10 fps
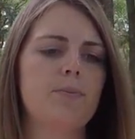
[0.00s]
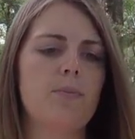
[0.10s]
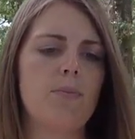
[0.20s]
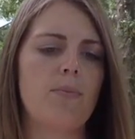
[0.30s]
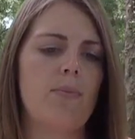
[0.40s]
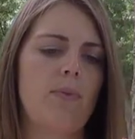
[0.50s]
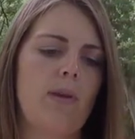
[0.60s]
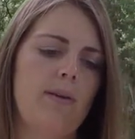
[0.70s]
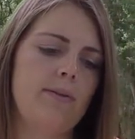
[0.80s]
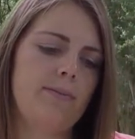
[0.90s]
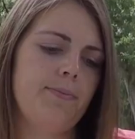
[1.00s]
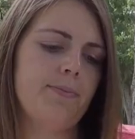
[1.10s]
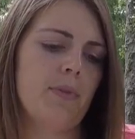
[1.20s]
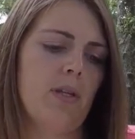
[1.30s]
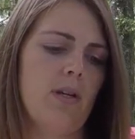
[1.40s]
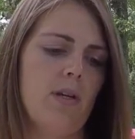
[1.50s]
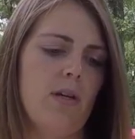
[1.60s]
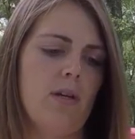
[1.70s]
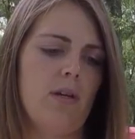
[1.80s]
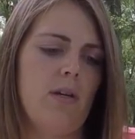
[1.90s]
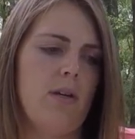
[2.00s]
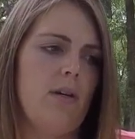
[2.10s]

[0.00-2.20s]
[no speech]